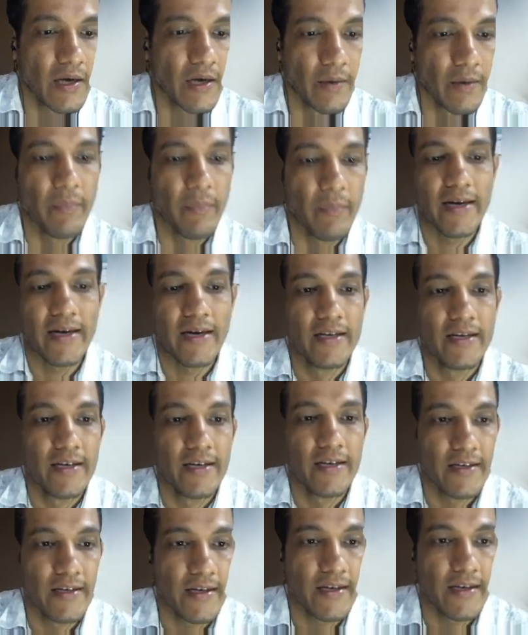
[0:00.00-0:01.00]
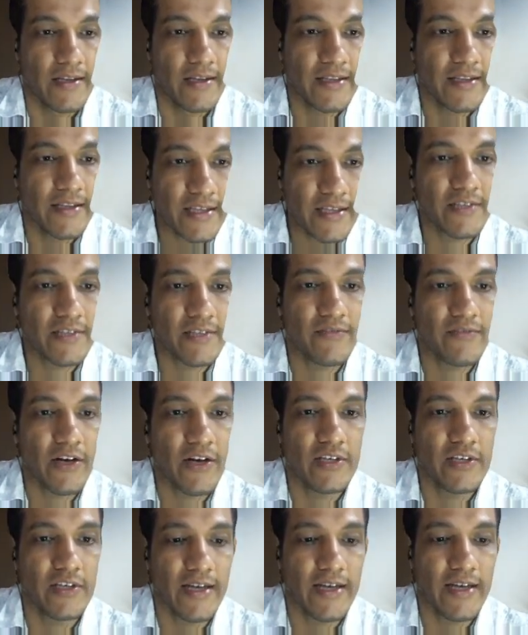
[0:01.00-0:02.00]
But this
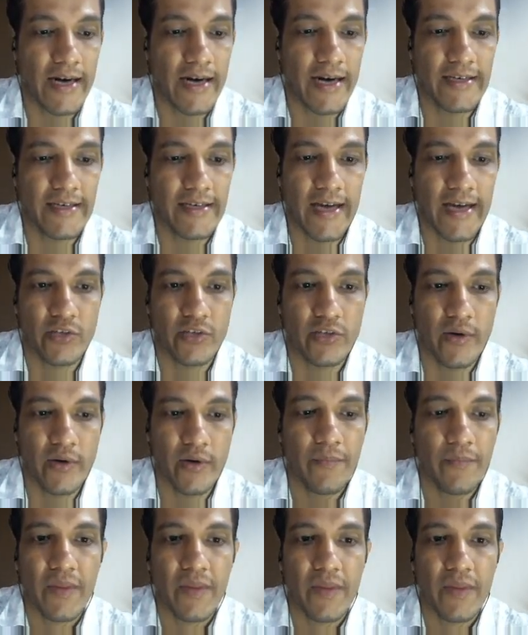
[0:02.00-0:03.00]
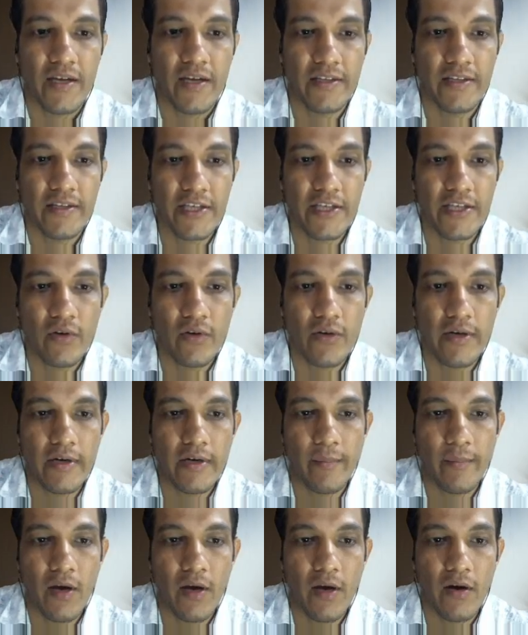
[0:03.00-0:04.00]
velocity gradient actually, this will
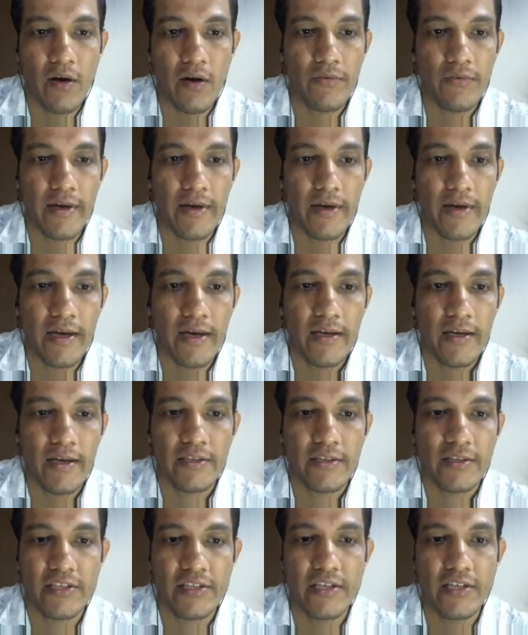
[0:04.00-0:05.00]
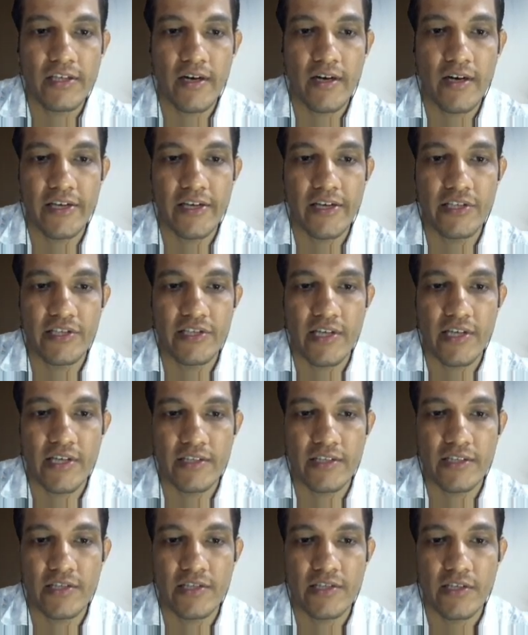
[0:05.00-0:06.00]
develop a shear
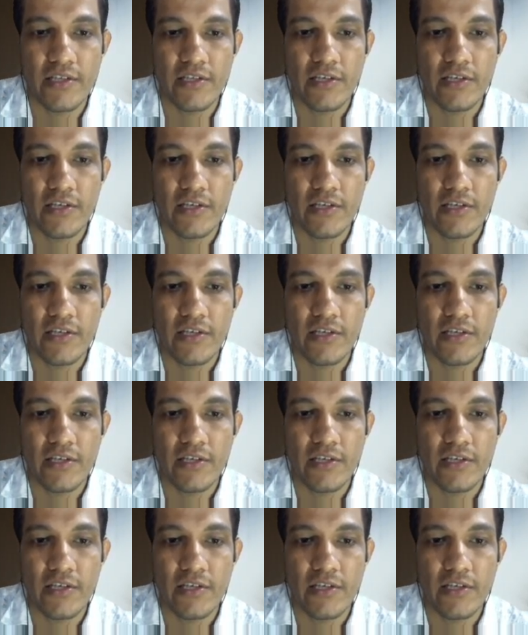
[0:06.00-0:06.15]
resistance.